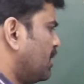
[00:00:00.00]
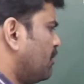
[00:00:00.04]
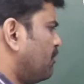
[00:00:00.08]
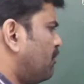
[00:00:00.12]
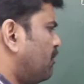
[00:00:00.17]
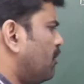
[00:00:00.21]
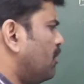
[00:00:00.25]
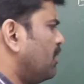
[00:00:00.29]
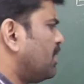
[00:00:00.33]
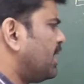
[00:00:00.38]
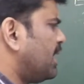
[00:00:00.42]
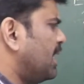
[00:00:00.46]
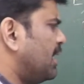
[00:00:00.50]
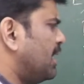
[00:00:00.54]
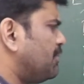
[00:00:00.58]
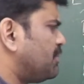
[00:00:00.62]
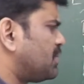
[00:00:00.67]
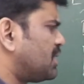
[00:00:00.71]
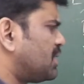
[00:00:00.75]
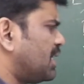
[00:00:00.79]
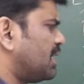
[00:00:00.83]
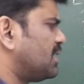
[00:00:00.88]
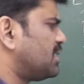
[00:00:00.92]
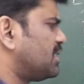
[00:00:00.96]
food
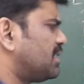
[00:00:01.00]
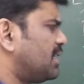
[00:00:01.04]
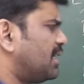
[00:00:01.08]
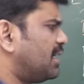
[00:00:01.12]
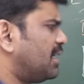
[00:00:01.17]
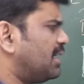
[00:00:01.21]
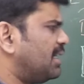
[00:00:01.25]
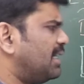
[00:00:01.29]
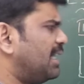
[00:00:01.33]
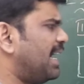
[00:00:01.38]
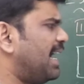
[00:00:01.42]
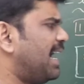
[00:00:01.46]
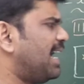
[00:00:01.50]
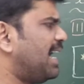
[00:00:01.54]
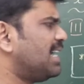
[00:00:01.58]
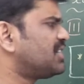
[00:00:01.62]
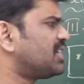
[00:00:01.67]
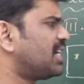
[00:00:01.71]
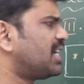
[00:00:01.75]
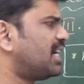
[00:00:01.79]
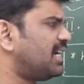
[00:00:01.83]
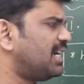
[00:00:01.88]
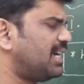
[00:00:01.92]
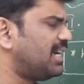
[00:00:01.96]
keeps us
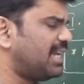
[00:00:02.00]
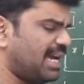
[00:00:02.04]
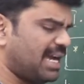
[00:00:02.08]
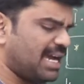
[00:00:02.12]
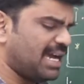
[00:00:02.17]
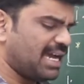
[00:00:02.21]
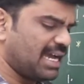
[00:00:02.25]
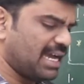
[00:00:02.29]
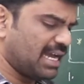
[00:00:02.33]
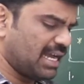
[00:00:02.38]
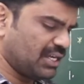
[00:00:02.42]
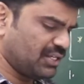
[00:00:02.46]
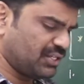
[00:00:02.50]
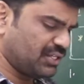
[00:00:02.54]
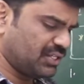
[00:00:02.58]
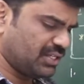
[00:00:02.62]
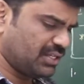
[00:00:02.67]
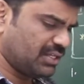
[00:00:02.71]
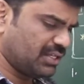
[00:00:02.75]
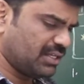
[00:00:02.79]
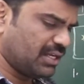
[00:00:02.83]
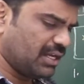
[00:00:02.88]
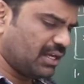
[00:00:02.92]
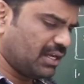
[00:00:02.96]
dash and
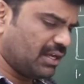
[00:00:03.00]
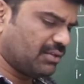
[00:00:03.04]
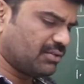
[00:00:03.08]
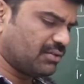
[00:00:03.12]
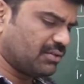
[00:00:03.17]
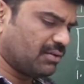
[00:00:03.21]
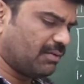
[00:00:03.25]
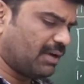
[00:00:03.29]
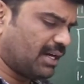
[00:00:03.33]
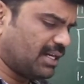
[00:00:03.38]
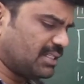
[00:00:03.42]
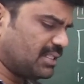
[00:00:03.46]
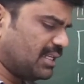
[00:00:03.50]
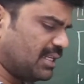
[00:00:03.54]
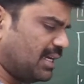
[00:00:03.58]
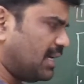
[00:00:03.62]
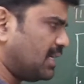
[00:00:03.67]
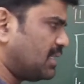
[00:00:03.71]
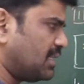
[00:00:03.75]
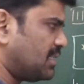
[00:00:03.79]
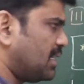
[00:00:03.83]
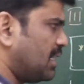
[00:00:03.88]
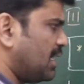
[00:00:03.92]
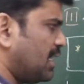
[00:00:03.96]
dash. So what is the
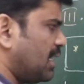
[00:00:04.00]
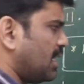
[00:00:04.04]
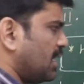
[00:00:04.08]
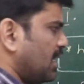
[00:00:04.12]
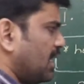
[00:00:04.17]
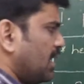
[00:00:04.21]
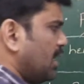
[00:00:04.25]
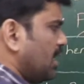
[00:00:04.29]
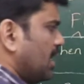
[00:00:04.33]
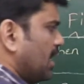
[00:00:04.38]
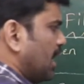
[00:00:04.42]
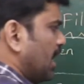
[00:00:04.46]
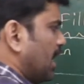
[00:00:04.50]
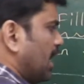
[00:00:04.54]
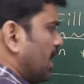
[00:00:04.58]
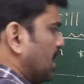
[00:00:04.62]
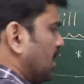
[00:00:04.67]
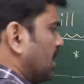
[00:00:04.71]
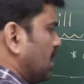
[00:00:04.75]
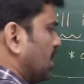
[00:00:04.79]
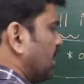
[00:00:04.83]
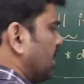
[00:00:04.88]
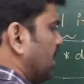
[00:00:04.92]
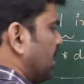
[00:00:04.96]
answer?
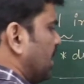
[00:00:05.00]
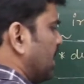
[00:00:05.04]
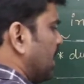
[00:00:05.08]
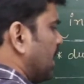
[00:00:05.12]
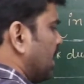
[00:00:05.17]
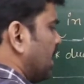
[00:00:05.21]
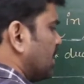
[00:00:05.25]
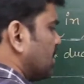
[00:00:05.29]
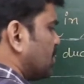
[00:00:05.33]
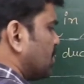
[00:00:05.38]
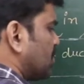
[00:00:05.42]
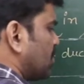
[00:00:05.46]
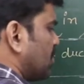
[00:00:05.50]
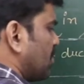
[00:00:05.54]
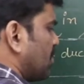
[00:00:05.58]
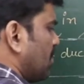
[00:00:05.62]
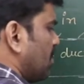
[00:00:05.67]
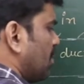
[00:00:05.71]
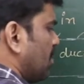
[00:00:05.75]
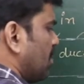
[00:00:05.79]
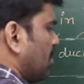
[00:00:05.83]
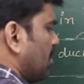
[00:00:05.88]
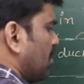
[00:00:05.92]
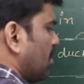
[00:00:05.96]
Healthy and
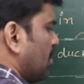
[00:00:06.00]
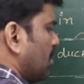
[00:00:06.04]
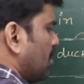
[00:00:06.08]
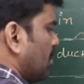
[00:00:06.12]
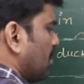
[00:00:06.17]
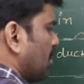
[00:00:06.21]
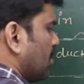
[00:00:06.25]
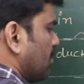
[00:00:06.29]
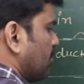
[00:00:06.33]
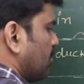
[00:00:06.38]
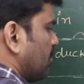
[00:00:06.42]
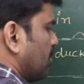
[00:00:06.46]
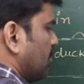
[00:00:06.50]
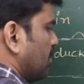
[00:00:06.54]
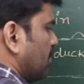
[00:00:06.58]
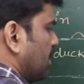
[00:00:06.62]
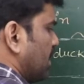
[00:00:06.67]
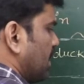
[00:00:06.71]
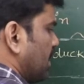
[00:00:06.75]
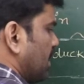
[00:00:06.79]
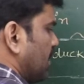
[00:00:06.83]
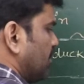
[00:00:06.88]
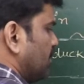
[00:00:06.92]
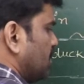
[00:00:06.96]
strong.
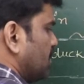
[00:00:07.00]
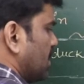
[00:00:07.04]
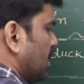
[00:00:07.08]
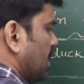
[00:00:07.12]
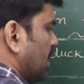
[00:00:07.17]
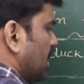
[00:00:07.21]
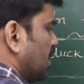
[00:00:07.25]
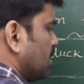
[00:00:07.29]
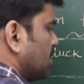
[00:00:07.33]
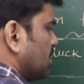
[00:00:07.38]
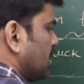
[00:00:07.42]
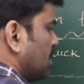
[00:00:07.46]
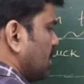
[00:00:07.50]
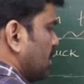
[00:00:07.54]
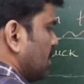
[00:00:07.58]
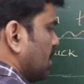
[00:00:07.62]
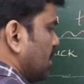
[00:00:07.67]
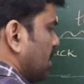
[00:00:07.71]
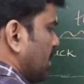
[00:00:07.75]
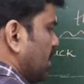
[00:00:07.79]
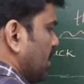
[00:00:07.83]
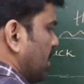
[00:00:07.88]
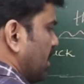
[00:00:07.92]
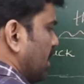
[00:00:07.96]
Food keeps us
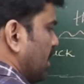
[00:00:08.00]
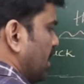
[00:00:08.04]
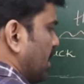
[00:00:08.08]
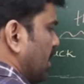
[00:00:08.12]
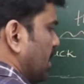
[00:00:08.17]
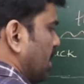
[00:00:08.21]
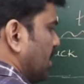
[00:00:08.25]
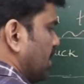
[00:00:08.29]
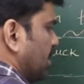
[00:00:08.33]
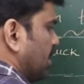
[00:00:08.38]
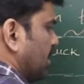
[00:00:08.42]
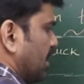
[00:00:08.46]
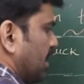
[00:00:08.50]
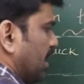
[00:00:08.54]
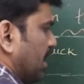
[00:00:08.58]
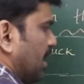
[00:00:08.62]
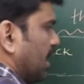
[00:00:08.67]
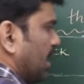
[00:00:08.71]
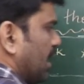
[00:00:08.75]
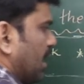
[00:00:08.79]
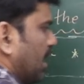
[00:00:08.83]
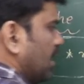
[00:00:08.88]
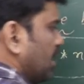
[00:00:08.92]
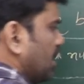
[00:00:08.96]
healthy
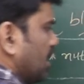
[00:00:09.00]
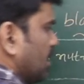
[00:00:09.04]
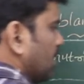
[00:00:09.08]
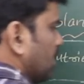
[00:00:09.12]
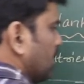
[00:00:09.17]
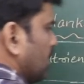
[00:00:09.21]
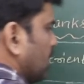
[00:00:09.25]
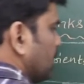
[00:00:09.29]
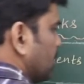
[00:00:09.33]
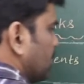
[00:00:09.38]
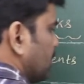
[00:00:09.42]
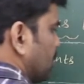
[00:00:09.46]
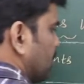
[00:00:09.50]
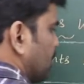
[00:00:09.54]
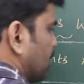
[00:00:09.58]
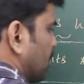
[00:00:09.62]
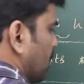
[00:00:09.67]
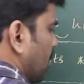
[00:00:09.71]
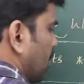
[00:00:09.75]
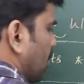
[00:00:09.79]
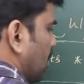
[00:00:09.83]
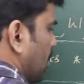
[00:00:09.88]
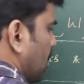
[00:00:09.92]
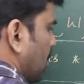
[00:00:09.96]
and
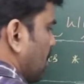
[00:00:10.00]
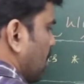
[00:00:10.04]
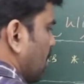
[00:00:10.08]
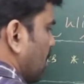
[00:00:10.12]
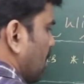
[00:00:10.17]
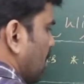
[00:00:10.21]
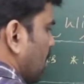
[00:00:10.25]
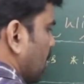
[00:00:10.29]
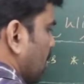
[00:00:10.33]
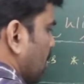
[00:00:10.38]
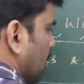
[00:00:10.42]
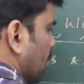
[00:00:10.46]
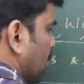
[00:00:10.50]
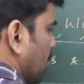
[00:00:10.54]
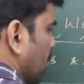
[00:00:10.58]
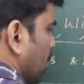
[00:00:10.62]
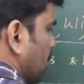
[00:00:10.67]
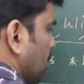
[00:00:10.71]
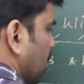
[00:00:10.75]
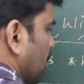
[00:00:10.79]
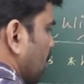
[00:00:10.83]
strong.